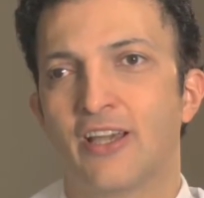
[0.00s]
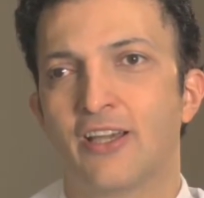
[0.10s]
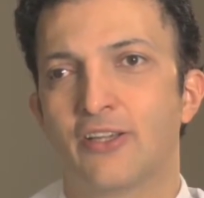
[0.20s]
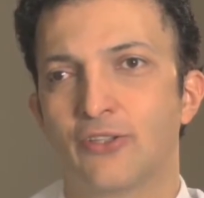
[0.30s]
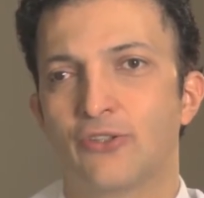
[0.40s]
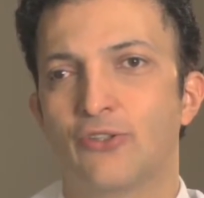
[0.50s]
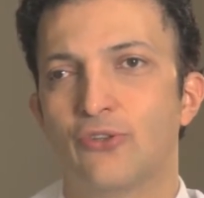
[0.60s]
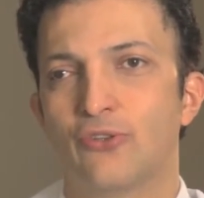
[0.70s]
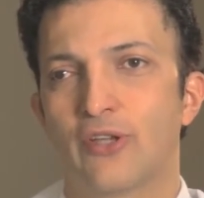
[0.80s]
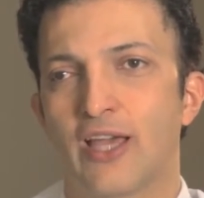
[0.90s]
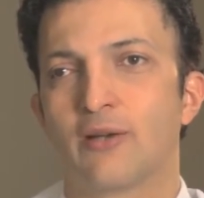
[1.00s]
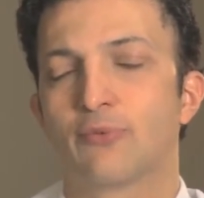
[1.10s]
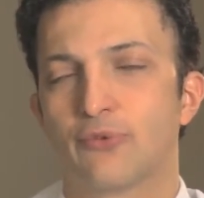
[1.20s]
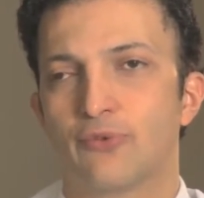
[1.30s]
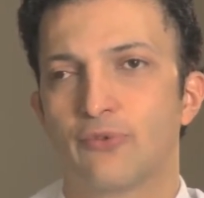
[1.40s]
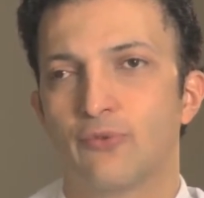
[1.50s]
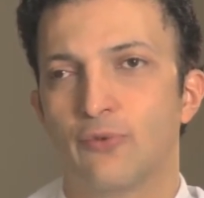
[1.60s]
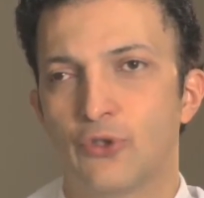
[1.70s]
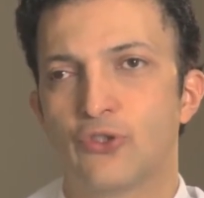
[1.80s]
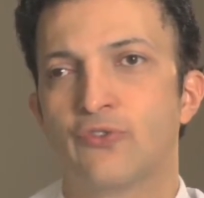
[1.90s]
to help
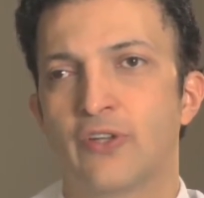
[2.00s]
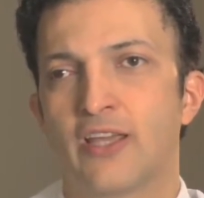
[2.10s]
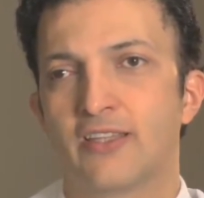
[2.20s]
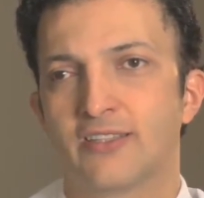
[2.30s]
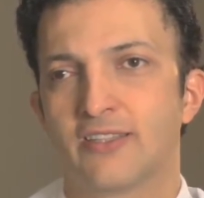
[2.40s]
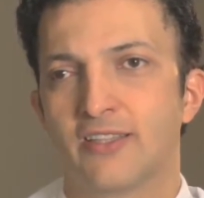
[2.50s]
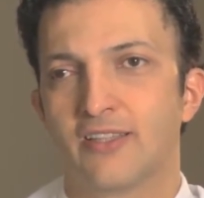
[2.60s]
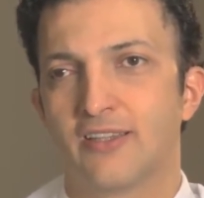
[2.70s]
rejuvenate